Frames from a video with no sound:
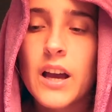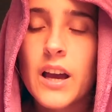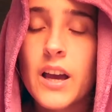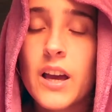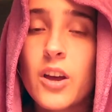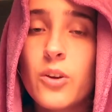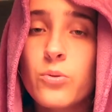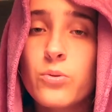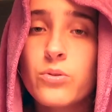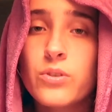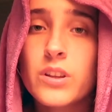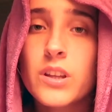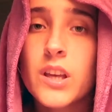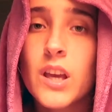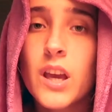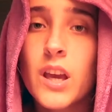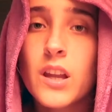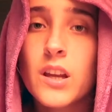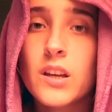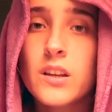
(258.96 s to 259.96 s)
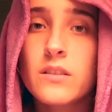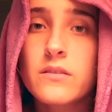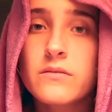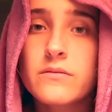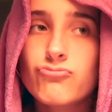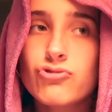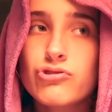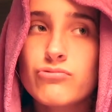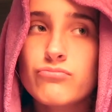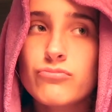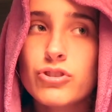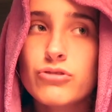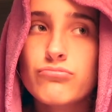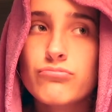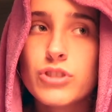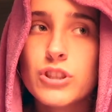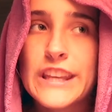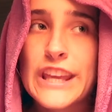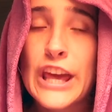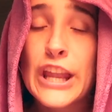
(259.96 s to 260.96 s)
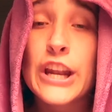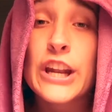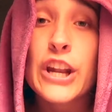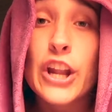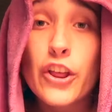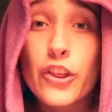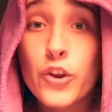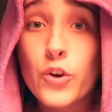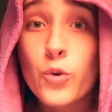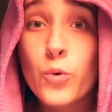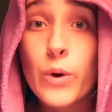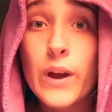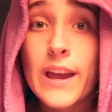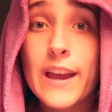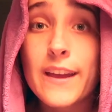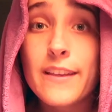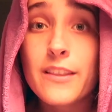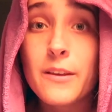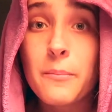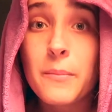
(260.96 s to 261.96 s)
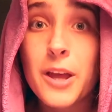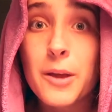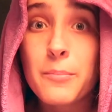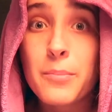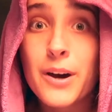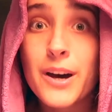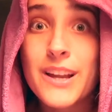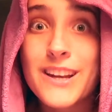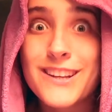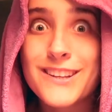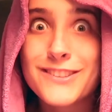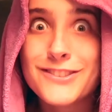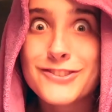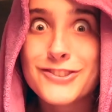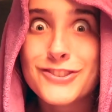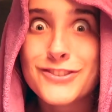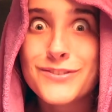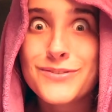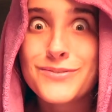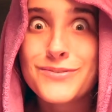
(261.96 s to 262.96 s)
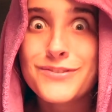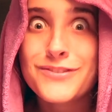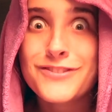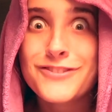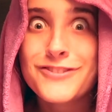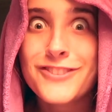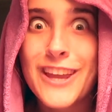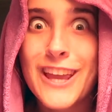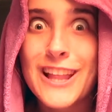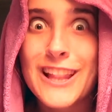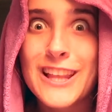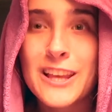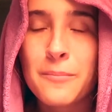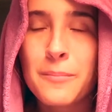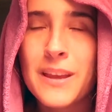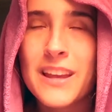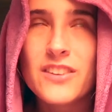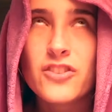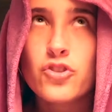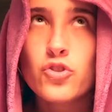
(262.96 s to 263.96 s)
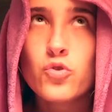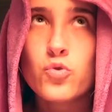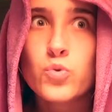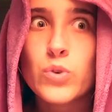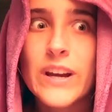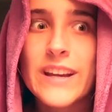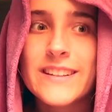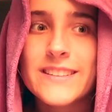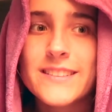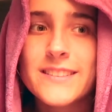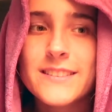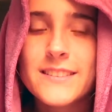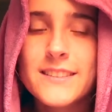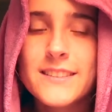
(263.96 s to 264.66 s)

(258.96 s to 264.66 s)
I really hate it. Yet another way that my body is just failing me. It's great.